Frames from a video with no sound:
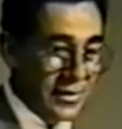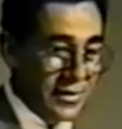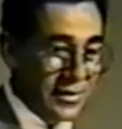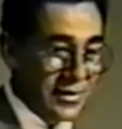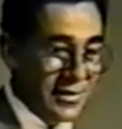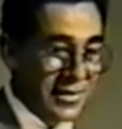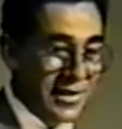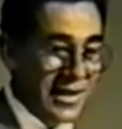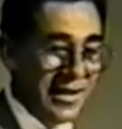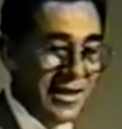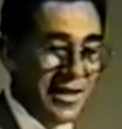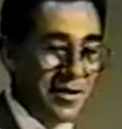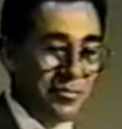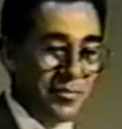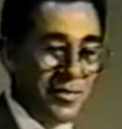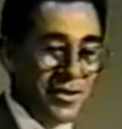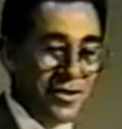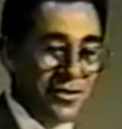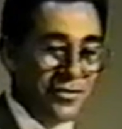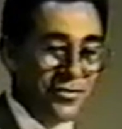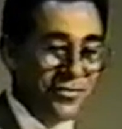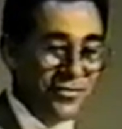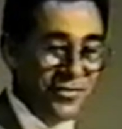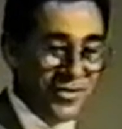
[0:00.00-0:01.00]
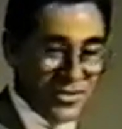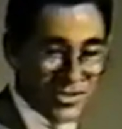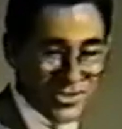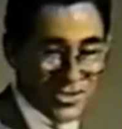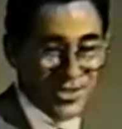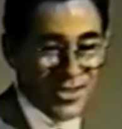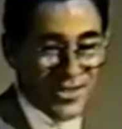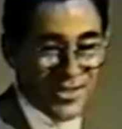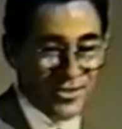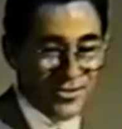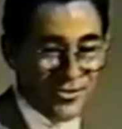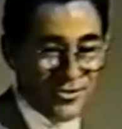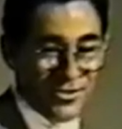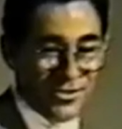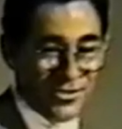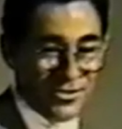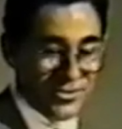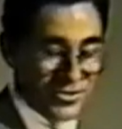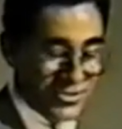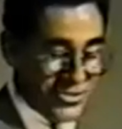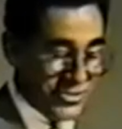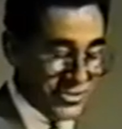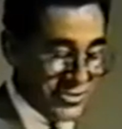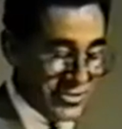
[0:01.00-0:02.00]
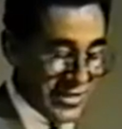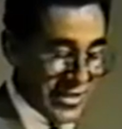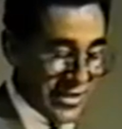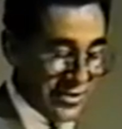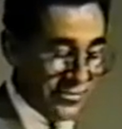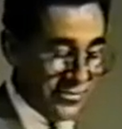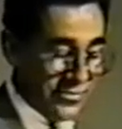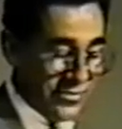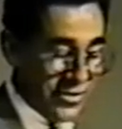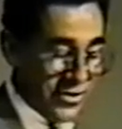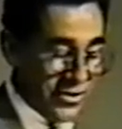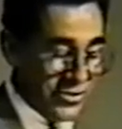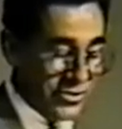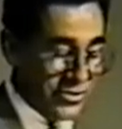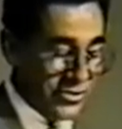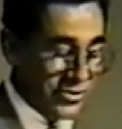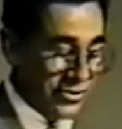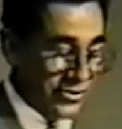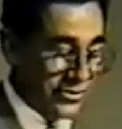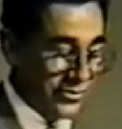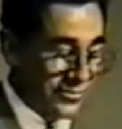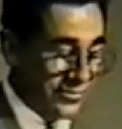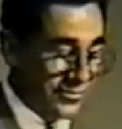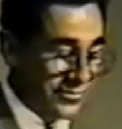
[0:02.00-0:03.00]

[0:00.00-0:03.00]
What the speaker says: Now let me officially introduce Suzanne Pharr to you.